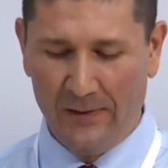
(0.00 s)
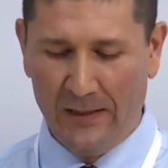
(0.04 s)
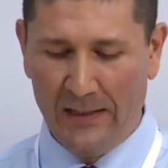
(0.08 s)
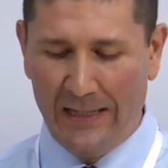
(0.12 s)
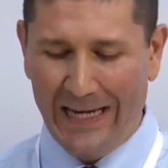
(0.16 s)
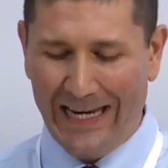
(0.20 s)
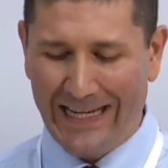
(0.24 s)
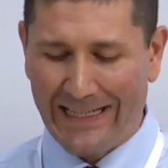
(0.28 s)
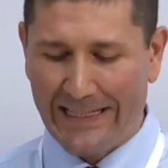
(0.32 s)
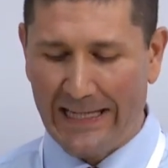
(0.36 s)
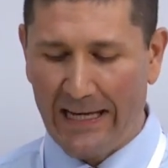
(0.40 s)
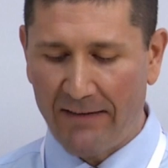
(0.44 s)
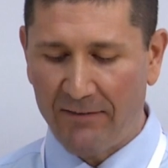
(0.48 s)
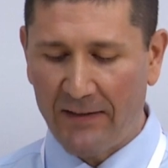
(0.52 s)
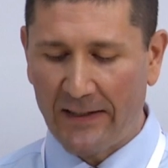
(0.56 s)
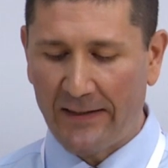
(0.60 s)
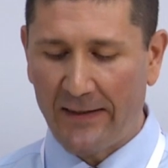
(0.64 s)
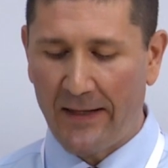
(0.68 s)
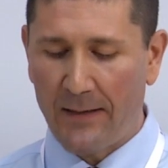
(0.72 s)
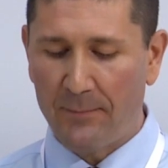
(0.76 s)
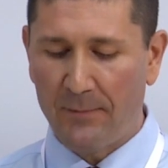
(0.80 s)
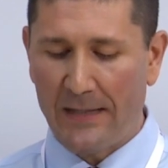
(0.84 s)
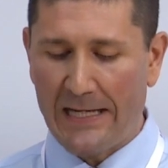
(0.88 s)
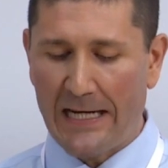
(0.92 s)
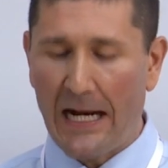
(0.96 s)
and giving
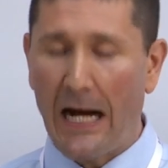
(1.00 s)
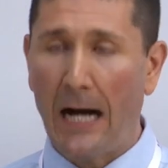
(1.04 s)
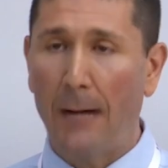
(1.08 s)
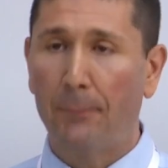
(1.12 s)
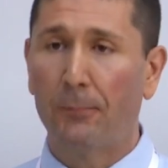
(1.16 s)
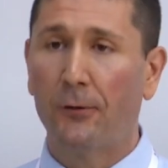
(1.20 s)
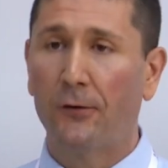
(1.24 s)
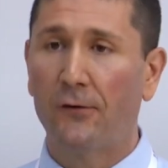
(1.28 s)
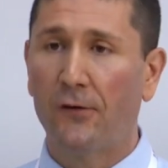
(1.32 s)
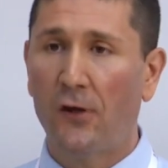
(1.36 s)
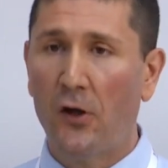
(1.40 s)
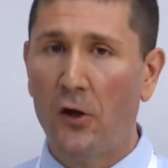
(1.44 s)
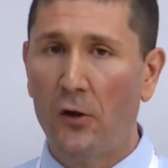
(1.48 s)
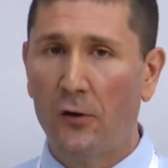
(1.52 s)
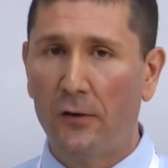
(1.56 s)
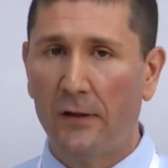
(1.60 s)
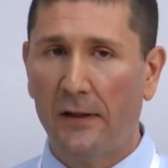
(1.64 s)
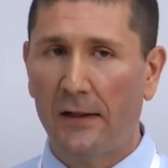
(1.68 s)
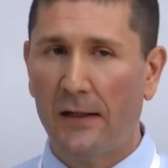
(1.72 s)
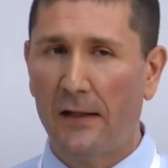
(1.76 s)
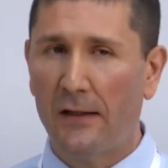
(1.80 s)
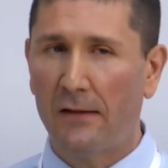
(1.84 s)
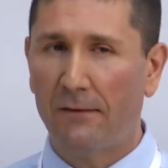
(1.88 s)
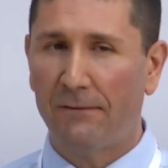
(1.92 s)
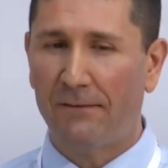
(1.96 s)
them the
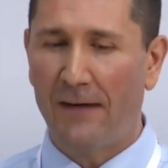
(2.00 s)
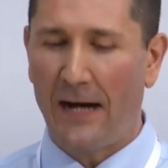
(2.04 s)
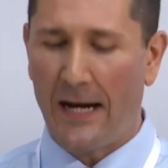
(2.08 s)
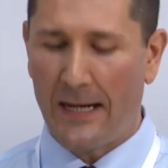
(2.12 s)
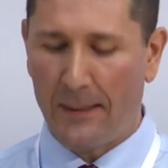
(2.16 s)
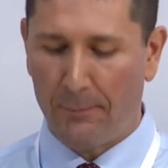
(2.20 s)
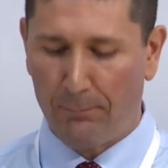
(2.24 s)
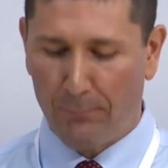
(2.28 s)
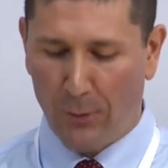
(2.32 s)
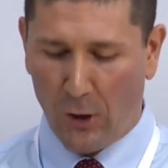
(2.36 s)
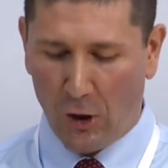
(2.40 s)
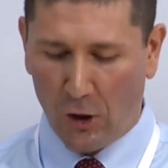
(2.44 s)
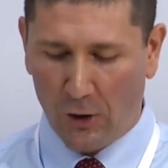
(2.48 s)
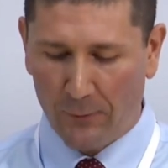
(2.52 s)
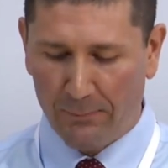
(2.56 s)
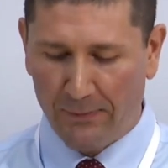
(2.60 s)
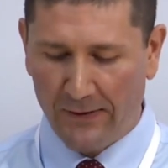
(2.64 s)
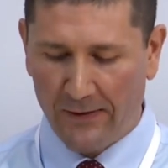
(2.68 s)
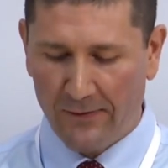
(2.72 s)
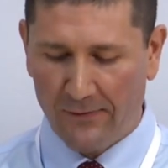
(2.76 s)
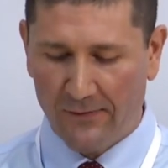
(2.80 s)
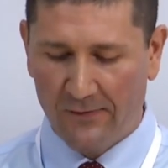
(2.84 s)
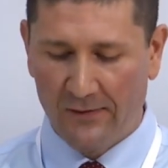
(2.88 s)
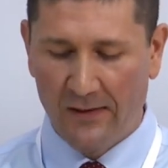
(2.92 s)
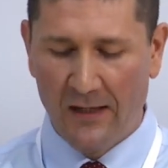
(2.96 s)
opportunity to find
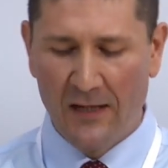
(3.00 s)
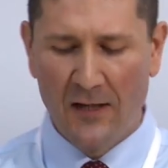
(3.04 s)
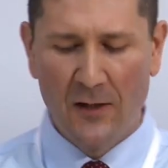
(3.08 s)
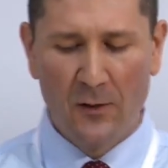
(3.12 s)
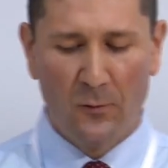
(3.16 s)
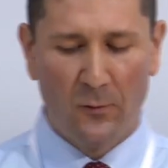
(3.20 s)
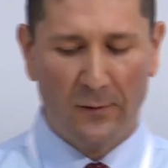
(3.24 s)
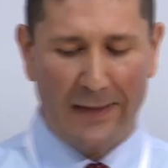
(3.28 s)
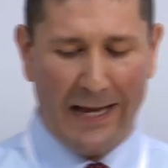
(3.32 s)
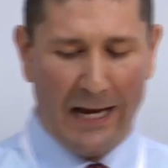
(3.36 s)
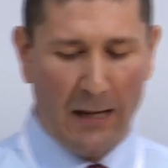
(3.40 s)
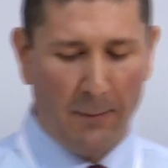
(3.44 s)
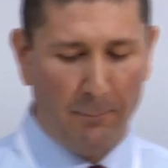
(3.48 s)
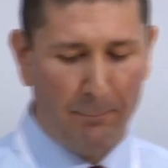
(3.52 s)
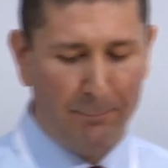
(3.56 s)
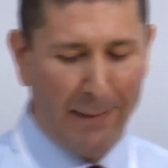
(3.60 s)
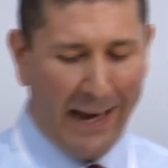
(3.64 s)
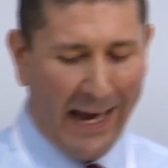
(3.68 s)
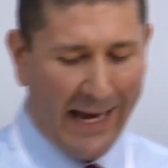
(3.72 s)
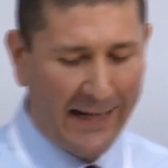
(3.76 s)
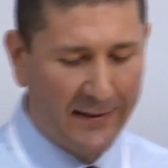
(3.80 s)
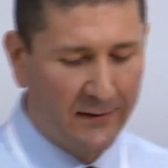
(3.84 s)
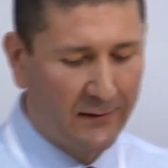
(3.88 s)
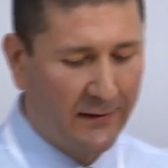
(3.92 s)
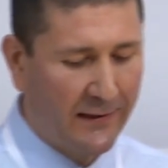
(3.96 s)
purpose without
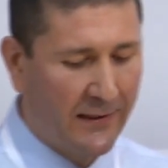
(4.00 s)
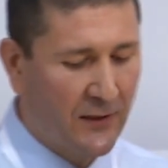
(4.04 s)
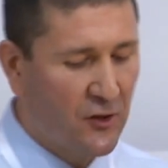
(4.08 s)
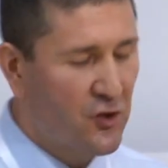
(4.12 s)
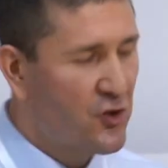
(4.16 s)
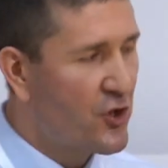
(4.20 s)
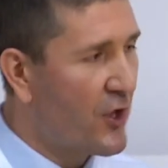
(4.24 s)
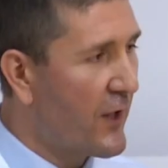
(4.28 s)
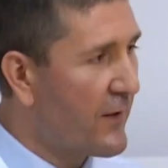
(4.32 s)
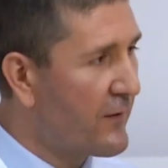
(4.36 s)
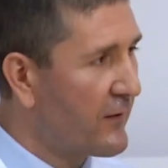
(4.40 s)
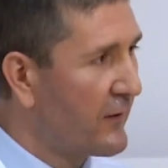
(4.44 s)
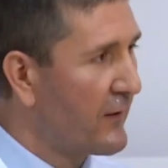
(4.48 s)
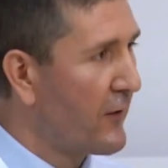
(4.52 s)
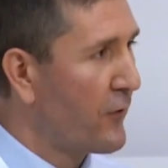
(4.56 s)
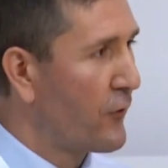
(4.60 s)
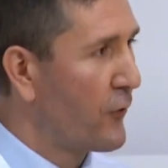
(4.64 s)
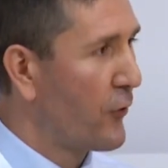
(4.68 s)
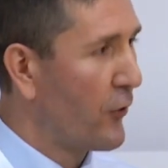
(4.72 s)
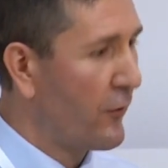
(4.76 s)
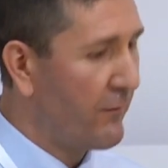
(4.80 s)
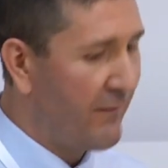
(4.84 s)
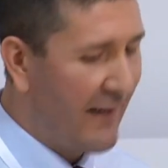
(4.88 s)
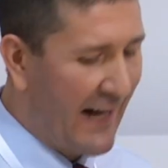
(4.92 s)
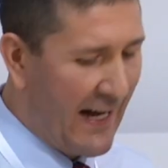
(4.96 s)
battling just to
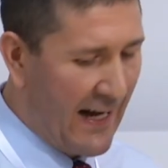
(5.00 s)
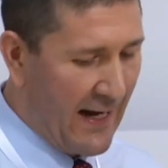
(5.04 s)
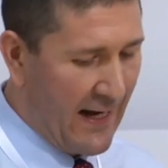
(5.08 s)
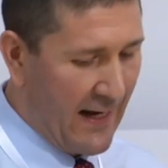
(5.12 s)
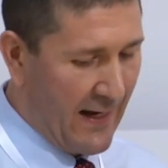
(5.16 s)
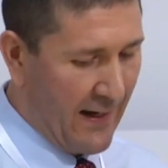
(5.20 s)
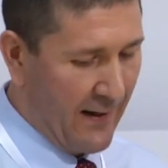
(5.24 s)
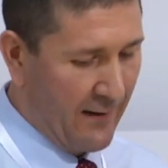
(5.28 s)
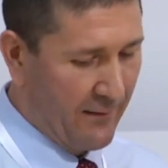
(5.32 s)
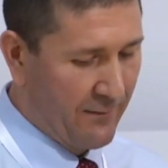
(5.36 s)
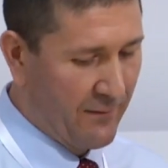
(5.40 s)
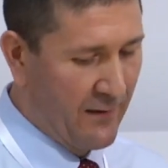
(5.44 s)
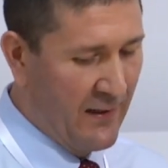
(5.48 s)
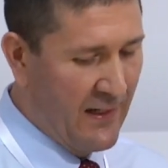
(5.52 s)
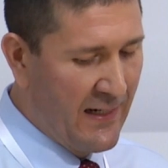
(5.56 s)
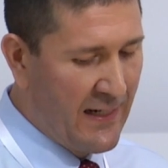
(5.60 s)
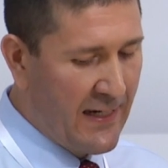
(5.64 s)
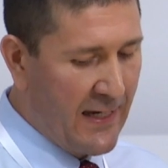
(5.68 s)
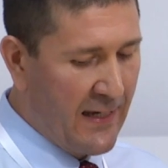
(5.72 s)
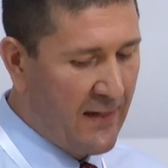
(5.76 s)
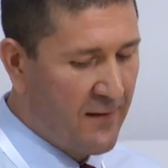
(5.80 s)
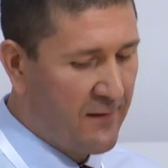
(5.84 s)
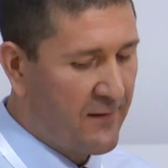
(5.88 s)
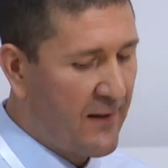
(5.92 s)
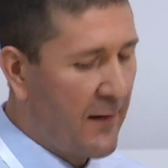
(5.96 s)
survive
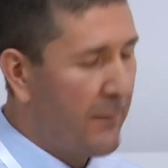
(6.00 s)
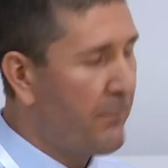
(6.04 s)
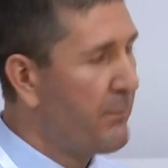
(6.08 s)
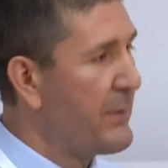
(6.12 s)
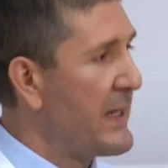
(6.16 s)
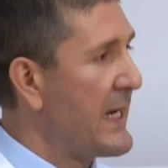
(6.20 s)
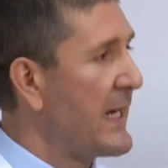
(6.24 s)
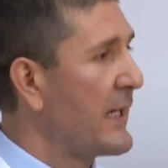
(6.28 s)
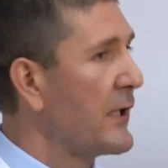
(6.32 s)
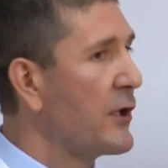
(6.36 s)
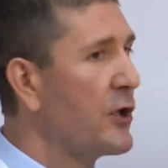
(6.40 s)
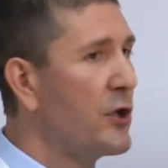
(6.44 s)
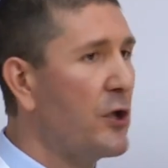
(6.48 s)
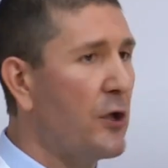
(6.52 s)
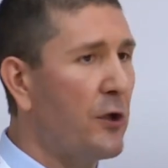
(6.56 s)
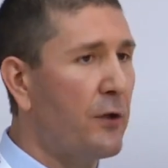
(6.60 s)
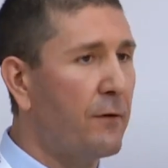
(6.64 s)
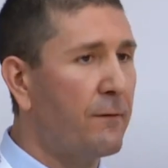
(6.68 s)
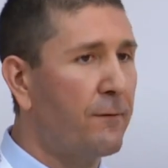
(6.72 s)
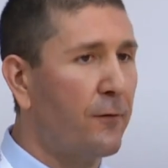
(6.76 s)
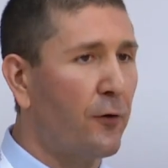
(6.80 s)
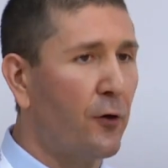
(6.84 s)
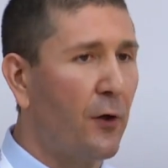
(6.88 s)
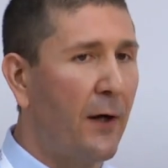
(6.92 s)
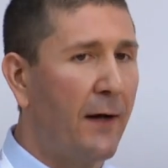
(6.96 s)
ends up being good
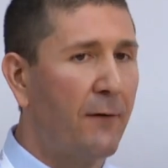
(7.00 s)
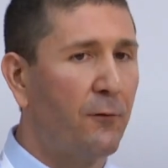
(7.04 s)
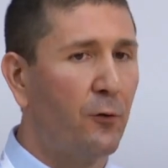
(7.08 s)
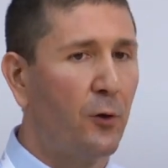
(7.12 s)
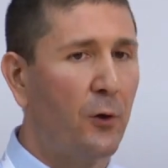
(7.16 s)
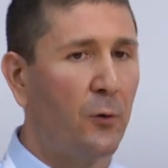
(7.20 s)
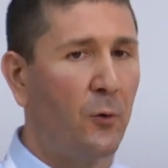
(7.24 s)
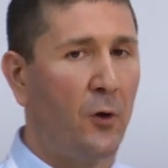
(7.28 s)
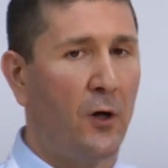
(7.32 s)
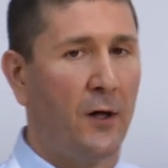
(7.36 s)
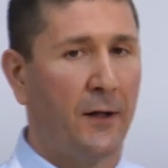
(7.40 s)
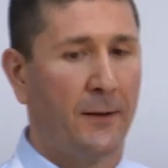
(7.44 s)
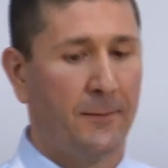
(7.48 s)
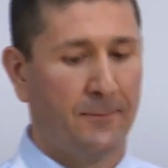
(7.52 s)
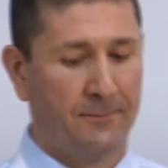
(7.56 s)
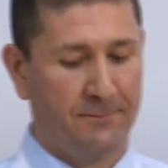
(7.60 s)
for everyone.